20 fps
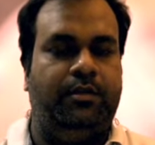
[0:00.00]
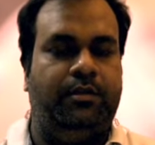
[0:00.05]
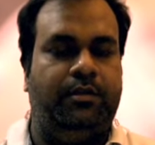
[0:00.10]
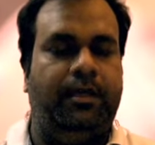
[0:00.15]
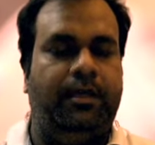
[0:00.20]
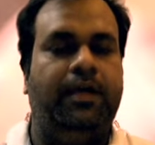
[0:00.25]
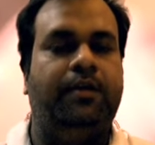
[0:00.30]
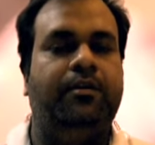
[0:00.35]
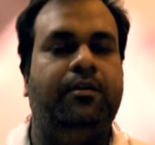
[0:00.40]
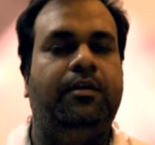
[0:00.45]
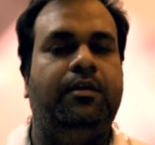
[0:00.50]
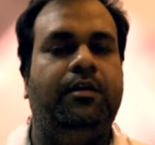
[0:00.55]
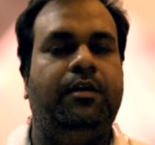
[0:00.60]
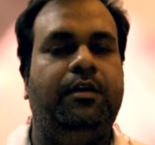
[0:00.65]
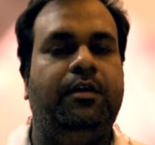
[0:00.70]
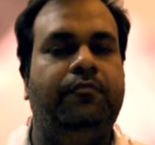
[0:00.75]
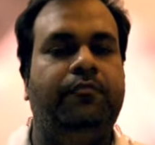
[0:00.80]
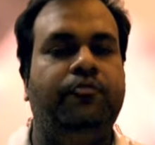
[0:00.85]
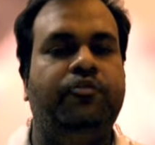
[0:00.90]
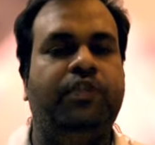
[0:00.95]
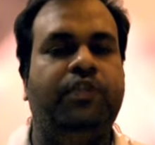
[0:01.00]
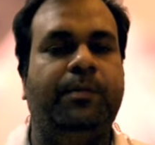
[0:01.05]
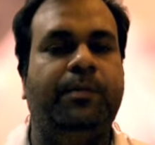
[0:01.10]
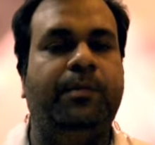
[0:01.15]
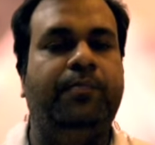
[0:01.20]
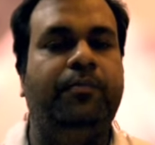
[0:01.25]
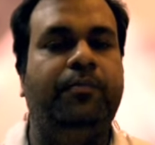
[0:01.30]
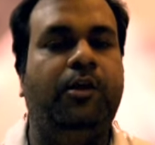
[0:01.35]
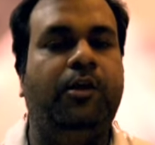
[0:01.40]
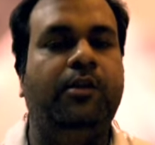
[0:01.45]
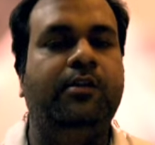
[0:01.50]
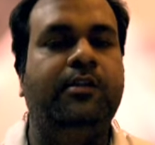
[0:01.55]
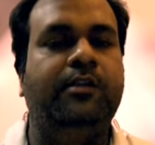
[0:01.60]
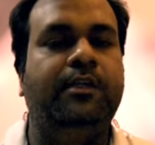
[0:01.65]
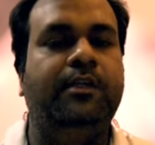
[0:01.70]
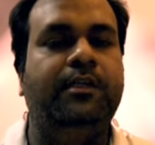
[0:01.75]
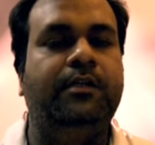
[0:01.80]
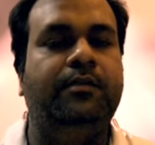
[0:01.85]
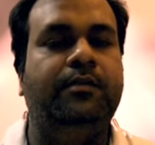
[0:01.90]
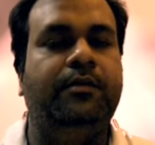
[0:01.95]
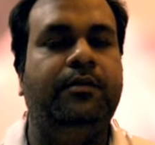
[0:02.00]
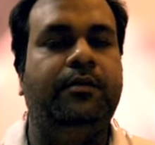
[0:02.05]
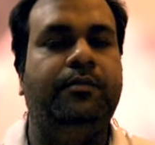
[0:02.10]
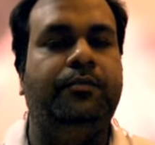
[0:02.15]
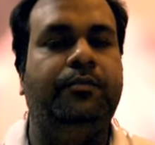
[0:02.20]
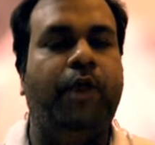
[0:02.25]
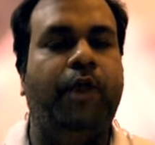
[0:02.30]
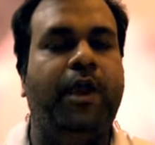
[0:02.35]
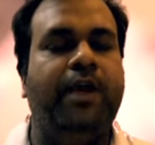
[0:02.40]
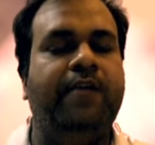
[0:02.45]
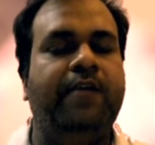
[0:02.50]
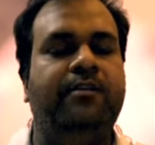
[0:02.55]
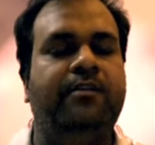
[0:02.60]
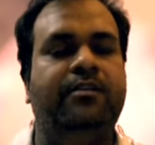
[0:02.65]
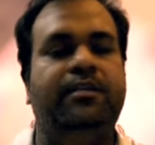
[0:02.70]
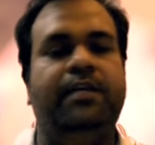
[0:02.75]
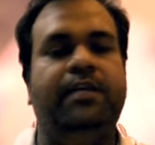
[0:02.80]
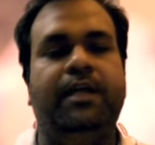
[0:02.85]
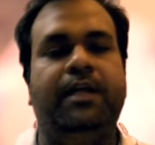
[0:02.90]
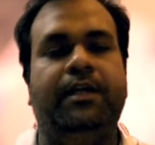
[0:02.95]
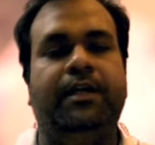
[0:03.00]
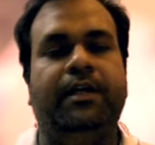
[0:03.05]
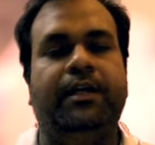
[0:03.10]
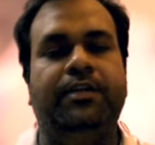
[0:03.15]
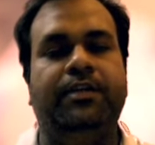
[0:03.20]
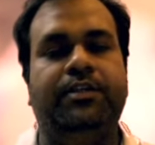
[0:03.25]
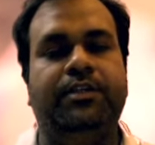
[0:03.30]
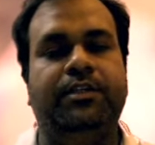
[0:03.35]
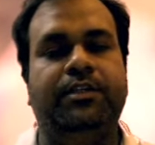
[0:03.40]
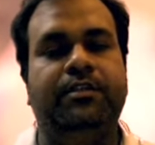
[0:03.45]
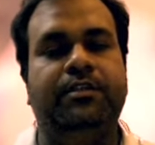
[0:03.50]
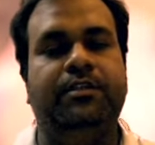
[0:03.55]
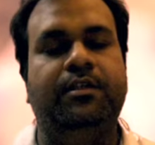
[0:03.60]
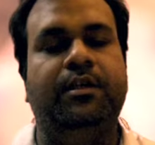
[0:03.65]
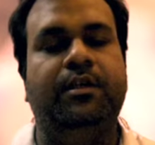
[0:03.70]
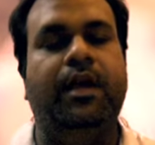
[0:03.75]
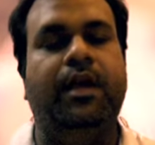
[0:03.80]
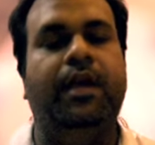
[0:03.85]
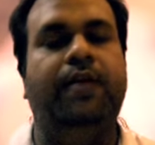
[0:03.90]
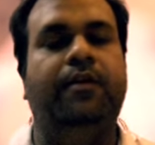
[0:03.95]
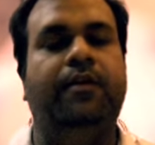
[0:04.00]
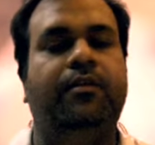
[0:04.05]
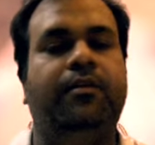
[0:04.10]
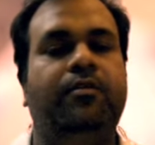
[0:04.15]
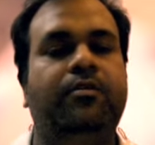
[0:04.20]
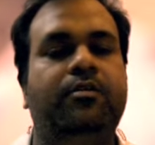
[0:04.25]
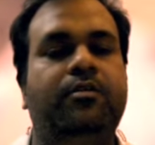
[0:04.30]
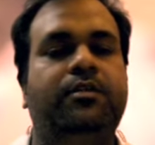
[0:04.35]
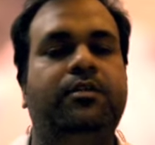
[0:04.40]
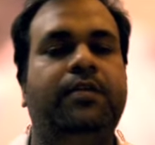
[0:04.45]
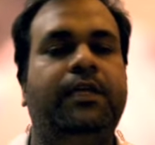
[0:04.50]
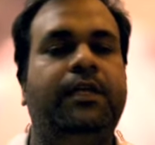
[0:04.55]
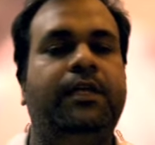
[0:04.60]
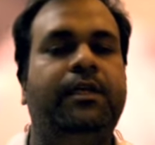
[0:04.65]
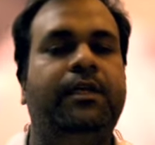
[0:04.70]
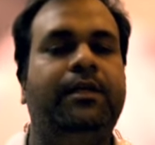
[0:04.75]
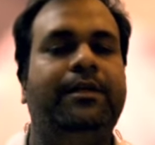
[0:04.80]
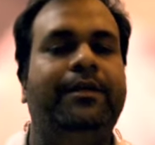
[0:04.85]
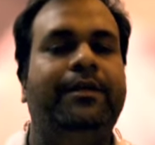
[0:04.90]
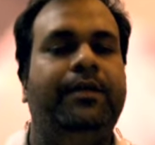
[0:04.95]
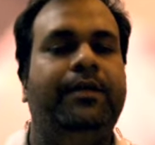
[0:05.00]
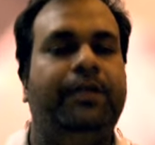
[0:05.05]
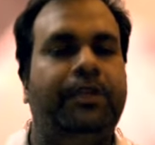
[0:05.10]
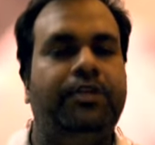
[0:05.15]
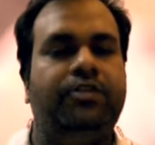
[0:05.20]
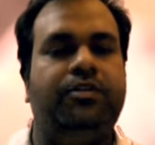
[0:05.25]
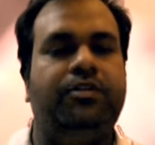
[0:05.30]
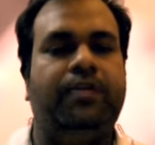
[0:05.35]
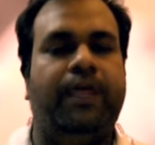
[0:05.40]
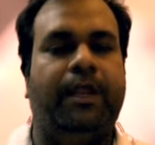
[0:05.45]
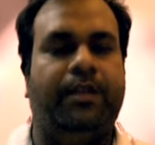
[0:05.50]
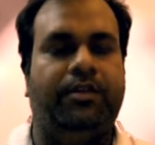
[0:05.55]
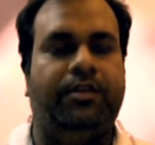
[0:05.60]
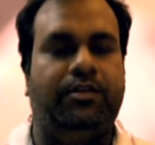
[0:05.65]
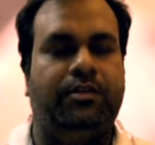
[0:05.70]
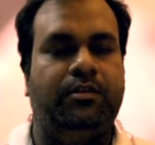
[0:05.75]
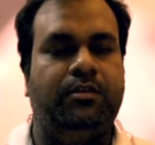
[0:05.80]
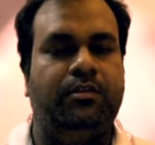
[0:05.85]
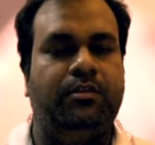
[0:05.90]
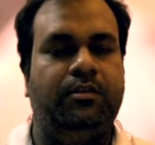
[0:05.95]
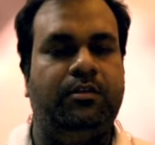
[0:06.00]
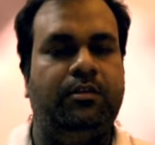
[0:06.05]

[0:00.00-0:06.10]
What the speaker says: Like if you sum up all the points in the Agni Rashis, it denotes the east direction.